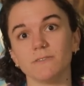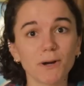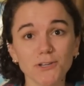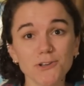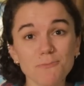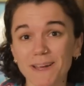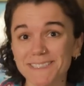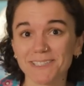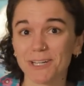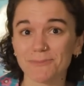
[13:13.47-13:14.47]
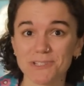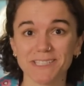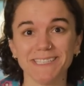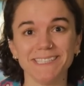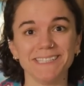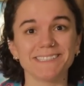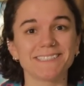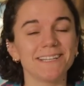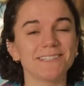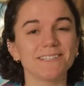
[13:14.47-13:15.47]
My new bedtime routine
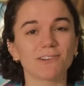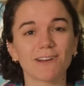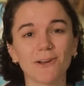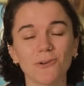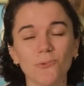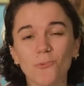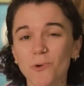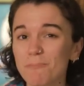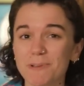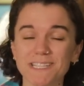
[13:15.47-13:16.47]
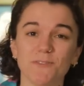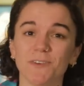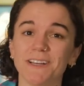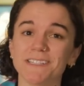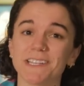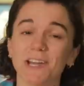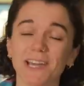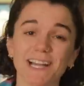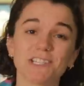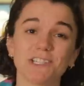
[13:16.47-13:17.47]
centers around one piece of advice that
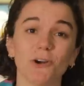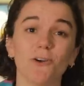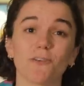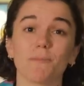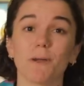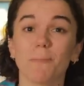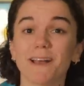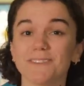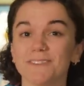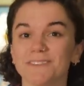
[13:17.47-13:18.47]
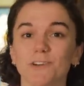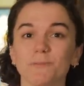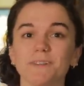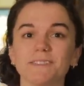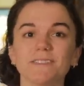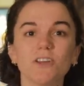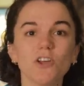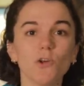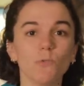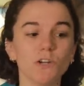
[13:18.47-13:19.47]
I actually got from my massage therapist,
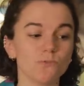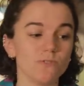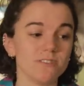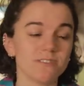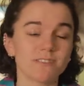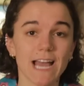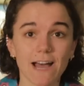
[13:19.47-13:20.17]
which was to